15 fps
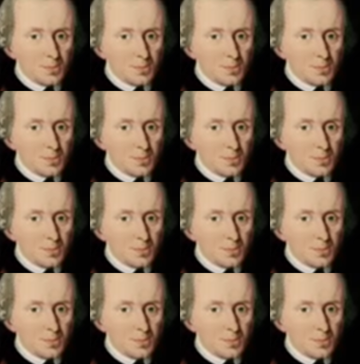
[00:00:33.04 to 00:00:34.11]

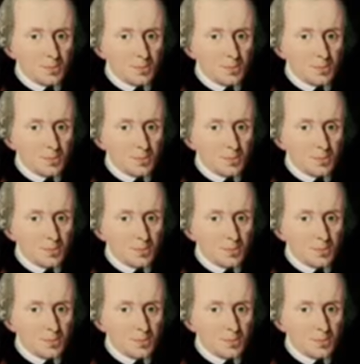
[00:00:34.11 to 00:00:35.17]

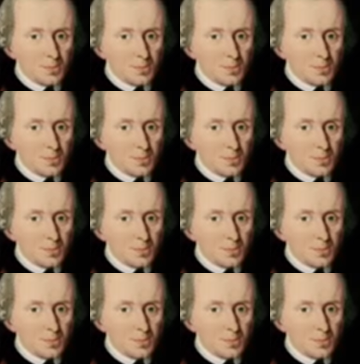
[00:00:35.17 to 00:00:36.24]

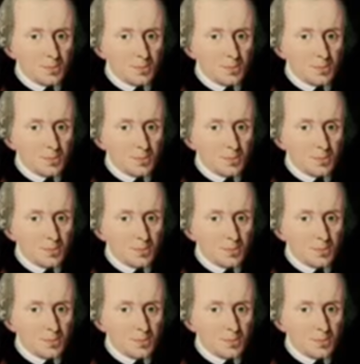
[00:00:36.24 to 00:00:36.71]
The face doesn't move, so there is nothing to read.